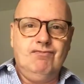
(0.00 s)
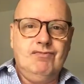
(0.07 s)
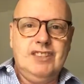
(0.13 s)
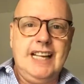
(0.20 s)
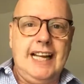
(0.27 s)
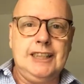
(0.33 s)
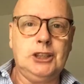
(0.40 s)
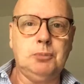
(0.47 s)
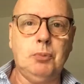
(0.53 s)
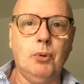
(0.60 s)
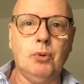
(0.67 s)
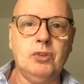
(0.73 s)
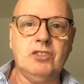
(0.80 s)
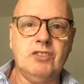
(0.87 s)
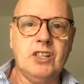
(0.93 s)

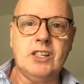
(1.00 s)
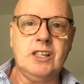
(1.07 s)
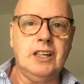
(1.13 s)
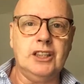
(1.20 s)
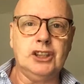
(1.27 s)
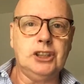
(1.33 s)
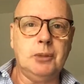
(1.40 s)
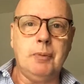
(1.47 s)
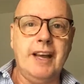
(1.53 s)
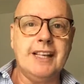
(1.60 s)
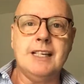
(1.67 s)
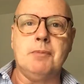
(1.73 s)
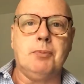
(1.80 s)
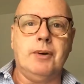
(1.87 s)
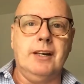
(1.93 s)
dashboard of the Starship
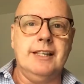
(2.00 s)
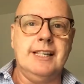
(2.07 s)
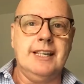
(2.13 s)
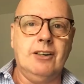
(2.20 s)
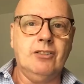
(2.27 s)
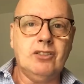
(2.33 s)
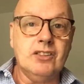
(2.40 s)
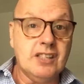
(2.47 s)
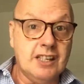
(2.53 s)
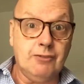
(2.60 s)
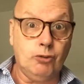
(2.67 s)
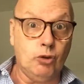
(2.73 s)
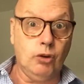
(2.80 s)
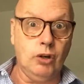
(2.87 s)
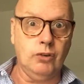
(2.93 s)
Enterprise here. I've got stuff
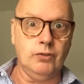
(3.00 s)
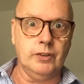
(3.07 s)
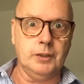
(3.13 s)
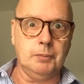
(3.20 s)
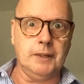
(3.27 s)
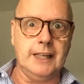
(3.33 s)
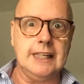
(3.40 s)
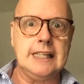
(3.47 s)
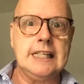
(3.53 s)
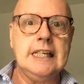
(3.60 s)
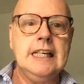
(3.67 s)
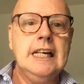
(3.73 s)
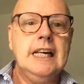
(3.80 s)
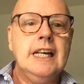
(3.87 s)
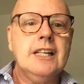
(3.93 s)
all over the place.
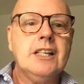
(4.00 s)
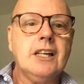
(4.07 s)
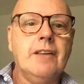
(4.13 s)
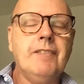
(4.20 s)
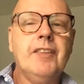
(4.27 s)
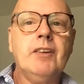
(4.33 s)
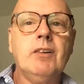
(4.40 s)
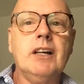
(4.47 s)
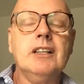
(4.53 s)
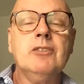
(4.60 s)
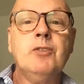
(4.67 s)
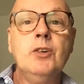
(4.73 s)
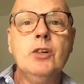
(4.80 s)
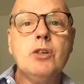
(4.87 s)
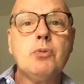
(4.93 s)
So, right, the
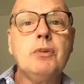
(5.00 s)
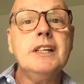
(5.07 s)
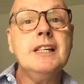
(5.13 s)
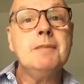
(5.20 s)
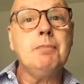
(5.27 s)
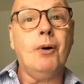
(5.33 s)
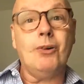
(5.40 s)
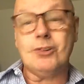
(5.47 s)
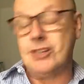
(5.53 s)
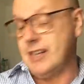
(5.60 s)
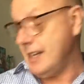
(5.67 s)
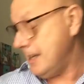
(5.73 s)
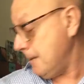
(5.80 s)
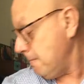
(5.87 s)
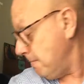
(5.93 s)
first one is
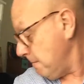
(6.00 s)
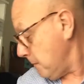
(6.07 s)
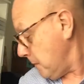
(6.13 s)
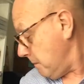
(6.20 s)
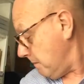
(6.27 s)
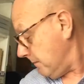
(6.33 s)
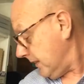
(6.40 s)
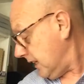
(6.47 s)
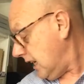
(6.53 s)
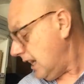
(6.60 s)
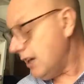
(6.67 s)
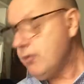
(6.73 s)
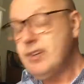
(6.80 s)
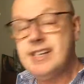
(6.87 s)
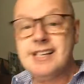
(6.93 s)
boxes. I
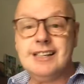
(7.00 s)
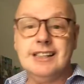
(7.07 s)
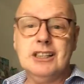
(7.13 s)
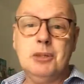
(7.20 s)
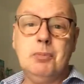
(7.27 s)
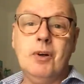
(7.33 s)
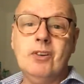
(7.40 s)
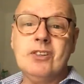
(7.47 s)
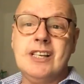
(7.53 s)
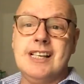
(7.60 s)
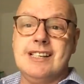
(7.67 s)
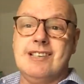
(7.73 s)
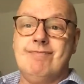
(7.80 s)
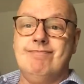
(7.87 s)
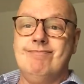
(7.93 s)
recycle
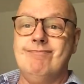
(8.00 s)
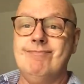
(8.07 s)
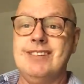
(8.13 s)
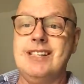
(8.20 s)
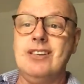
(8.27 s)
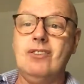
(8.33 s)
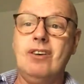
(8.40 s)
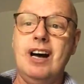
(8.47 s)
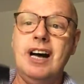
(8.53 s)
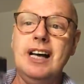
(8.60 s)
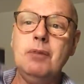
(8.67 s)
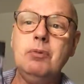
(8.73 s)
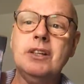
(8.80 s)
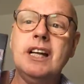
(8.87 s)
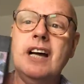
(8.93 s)
boxes. So I
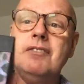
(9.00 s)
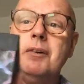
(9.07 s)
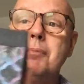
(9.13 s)
will cover